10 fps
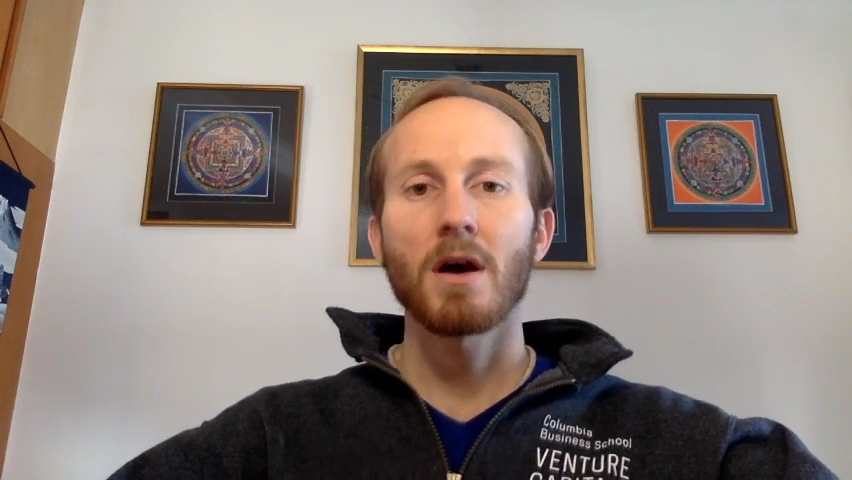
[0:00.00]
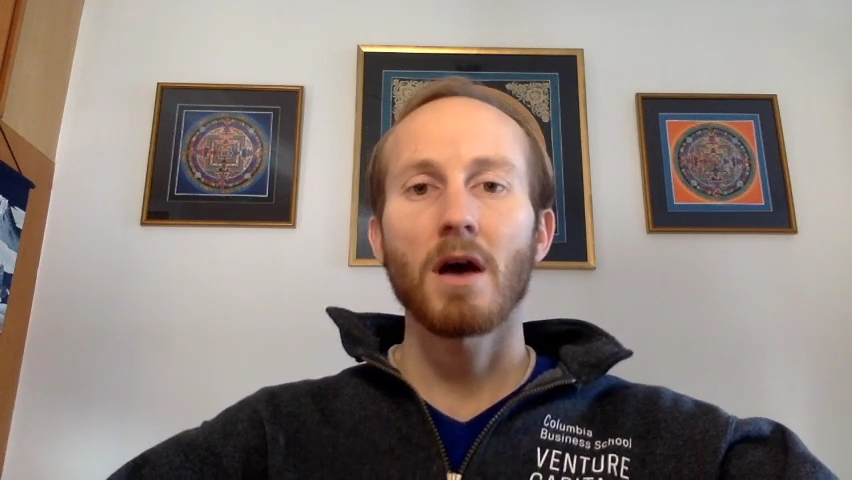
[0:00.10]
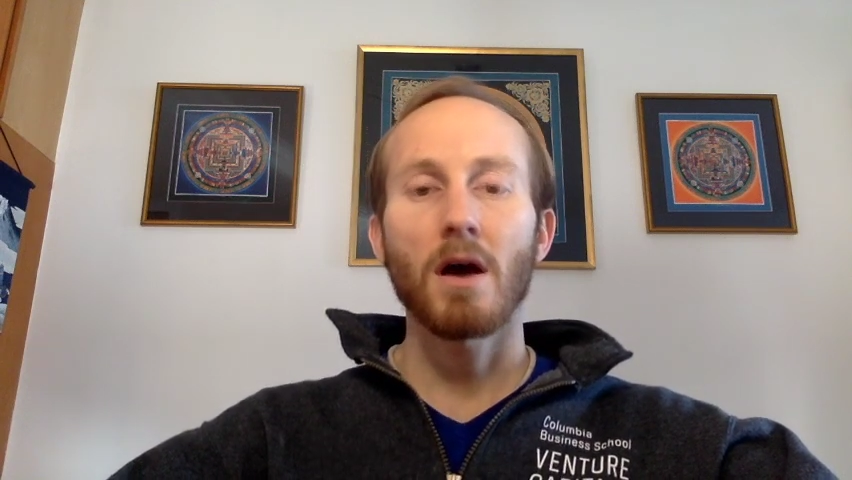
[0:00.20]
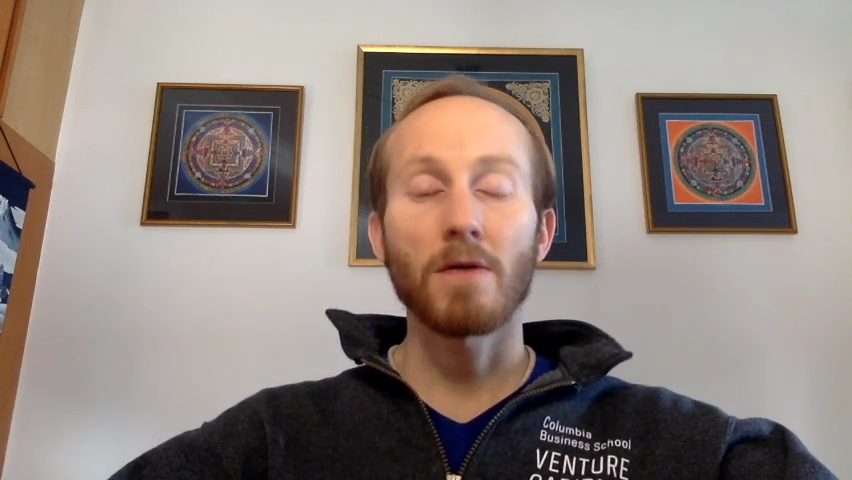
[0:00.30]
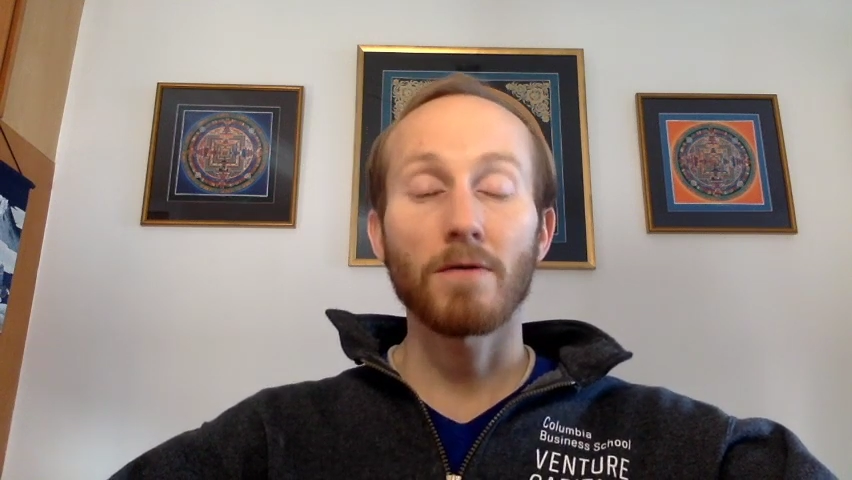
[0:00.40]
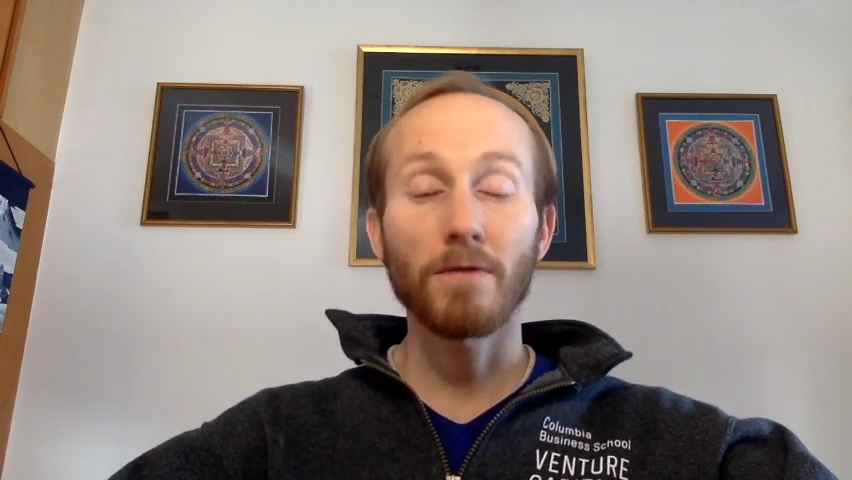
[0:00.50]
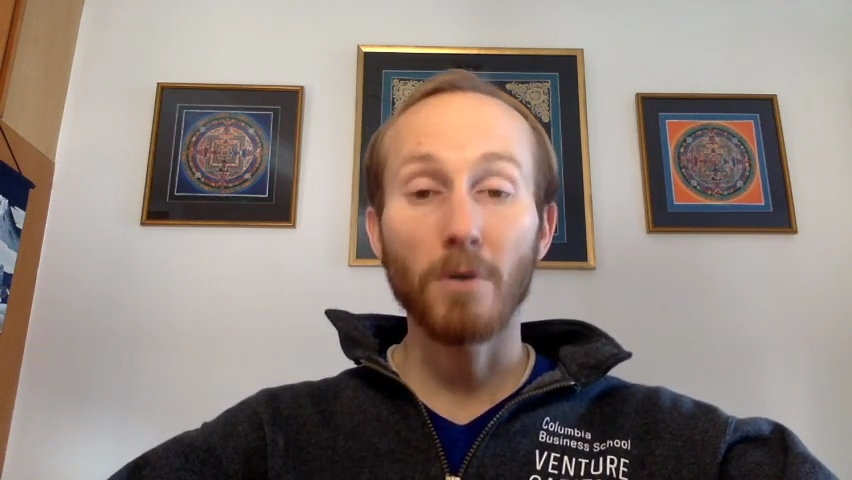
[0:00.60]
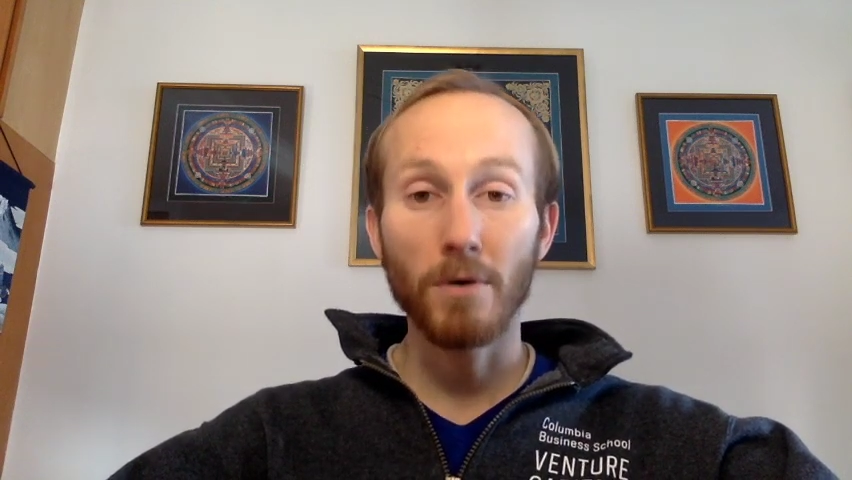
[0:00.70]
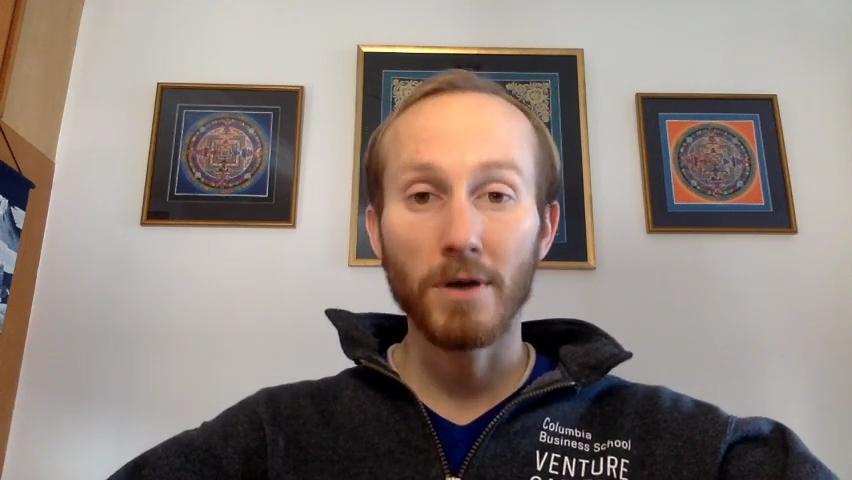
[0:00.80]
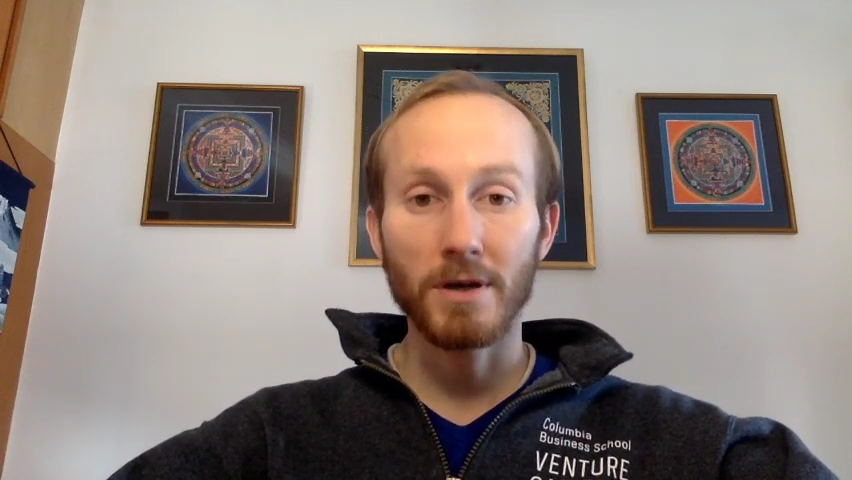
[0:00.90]
and
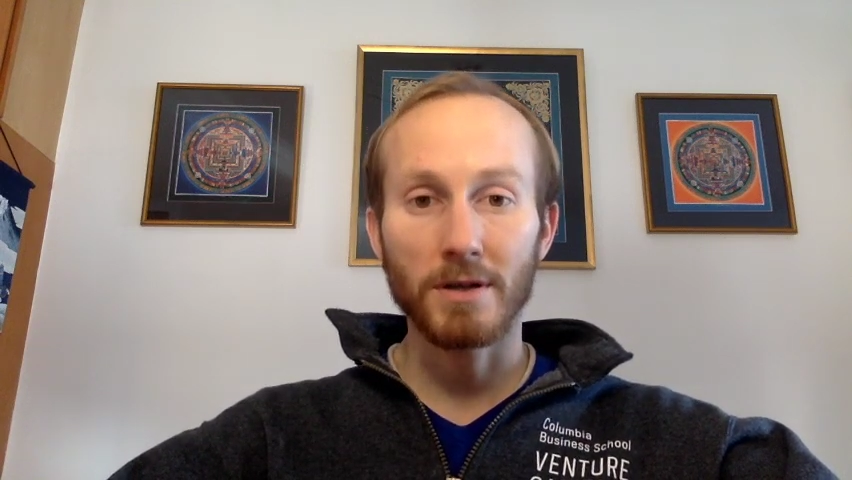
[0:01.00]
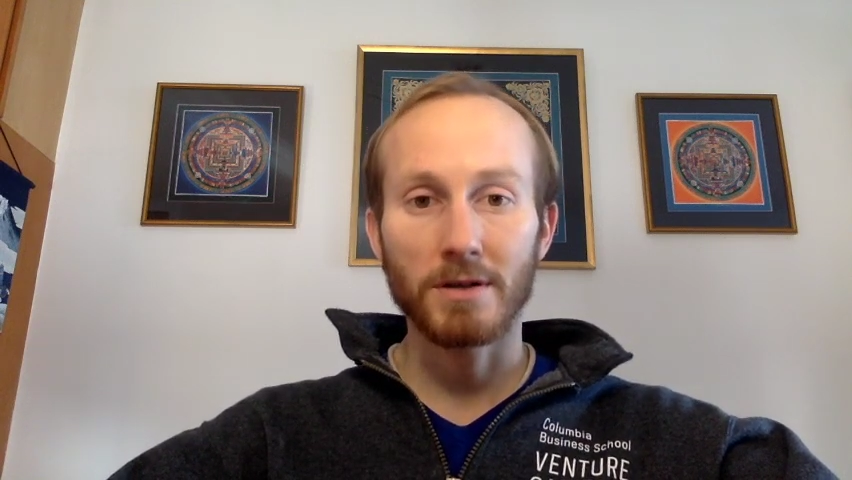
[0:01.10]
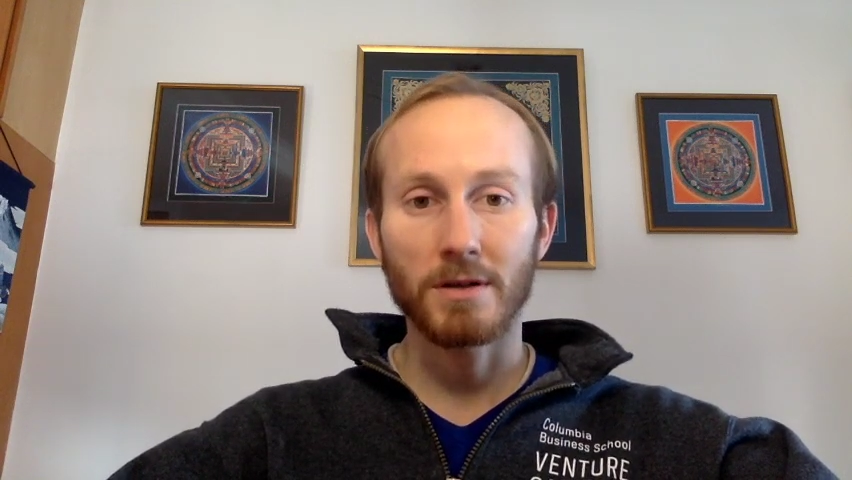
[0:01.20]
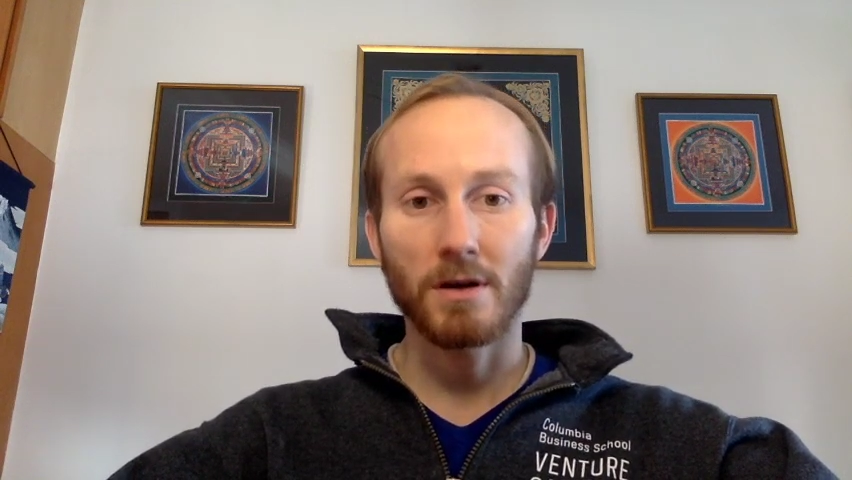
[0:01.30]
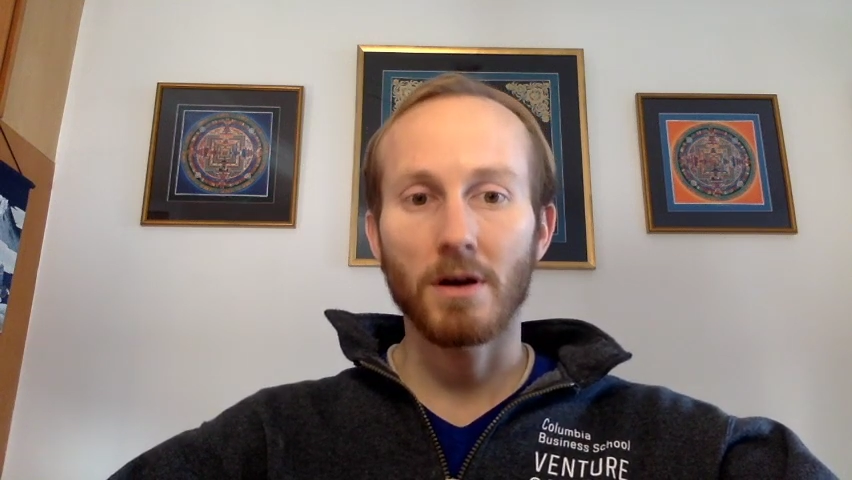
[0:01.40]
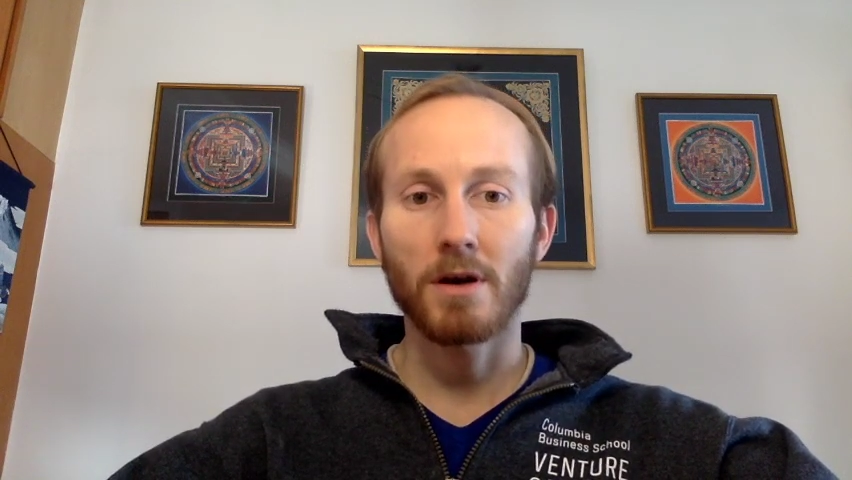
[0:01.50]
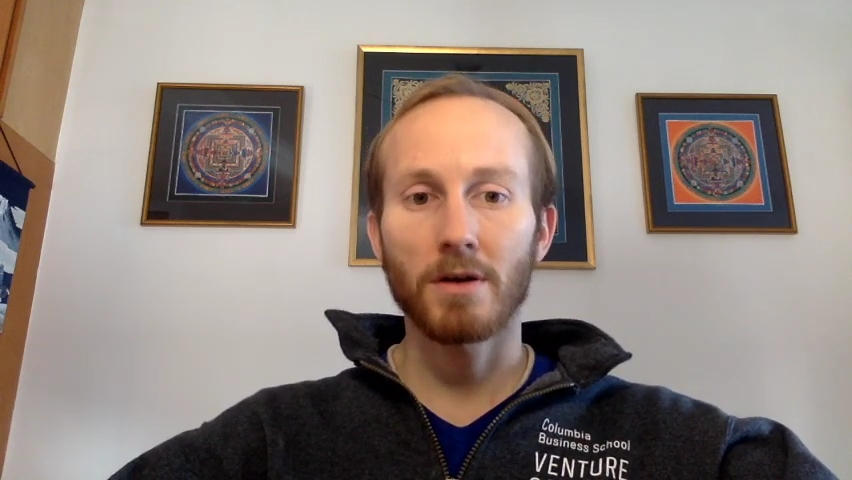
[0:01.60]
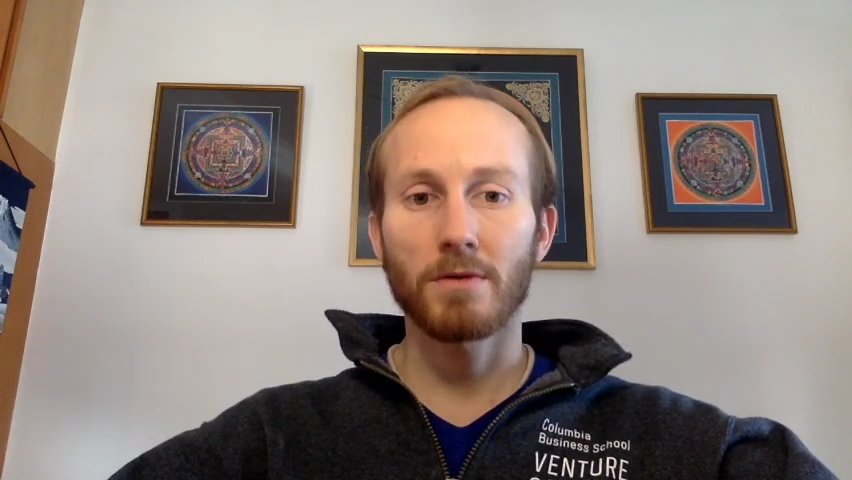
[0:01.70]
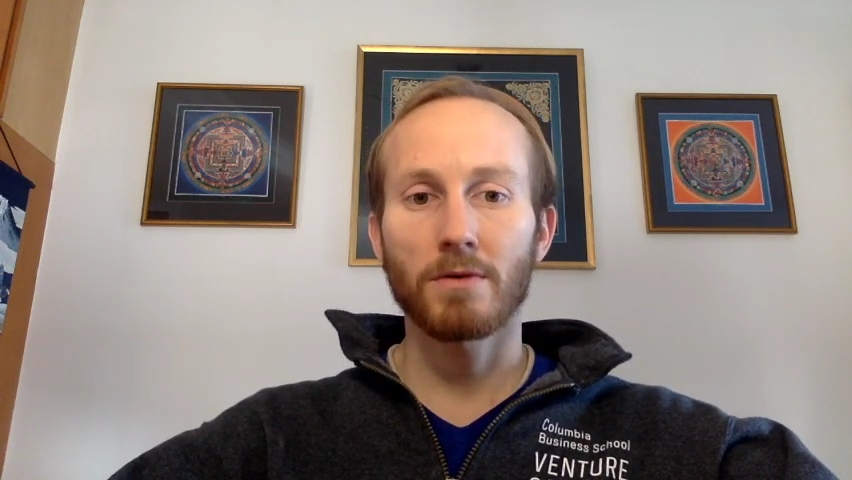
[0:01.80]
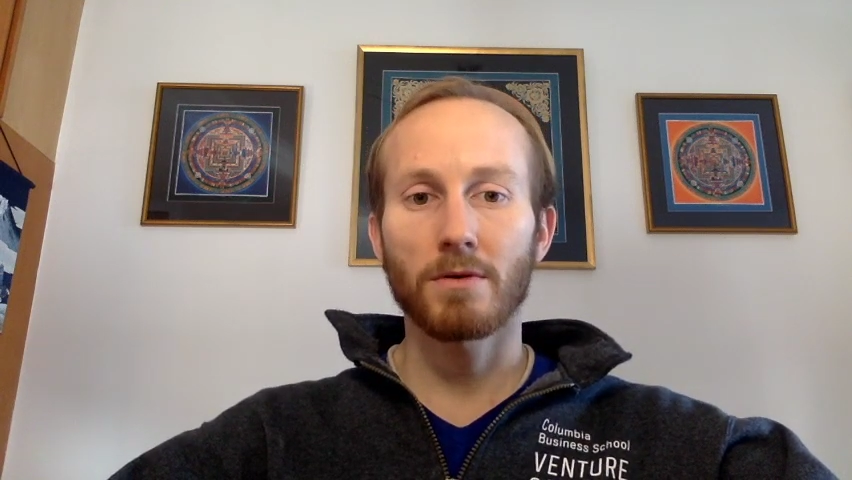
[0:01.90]
focused on
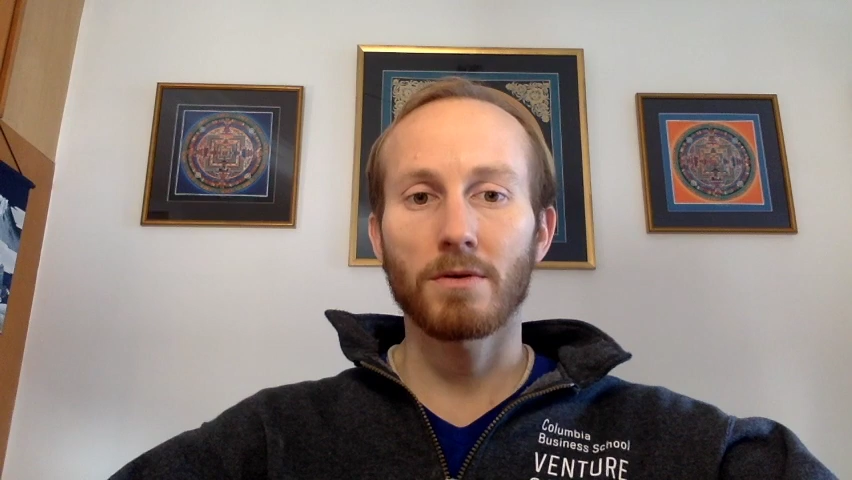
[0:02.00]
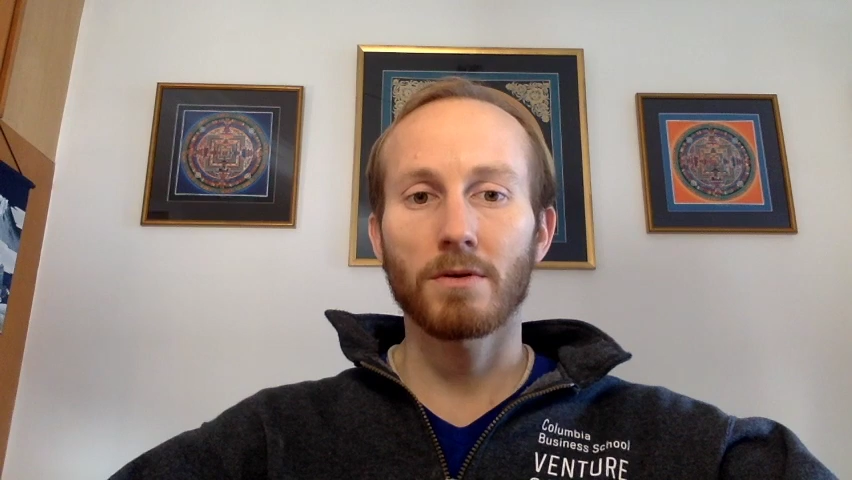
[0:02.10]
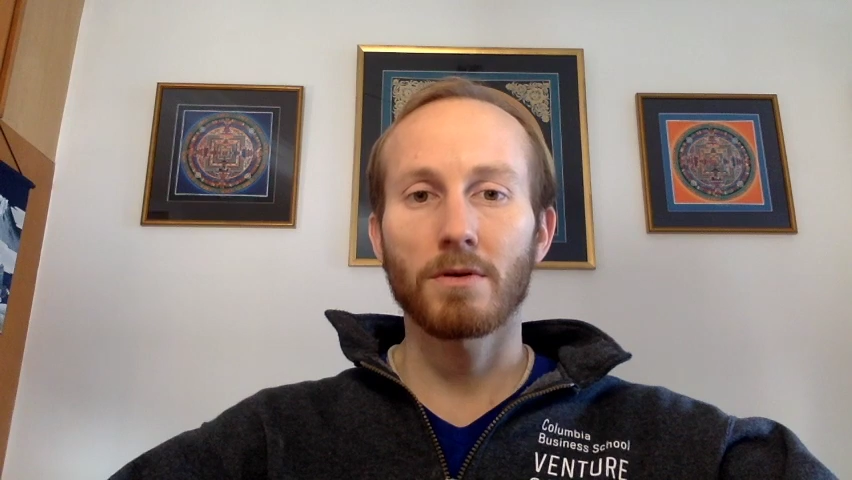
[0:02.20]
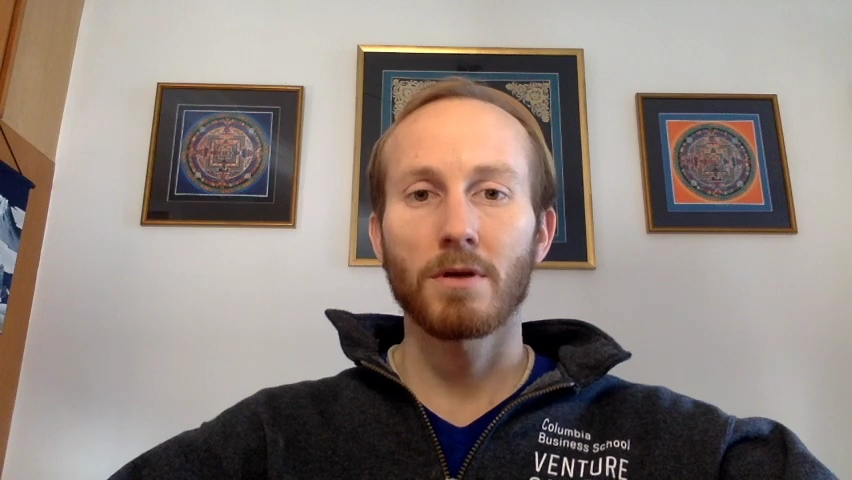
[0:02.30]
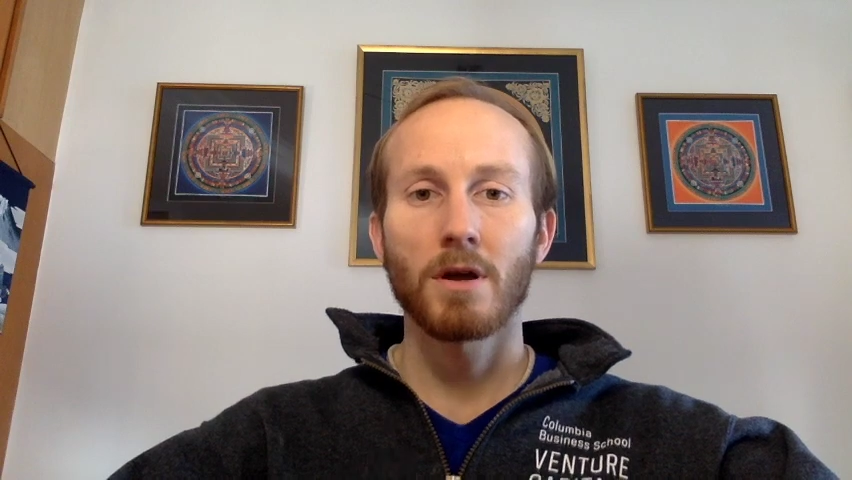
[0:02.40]
your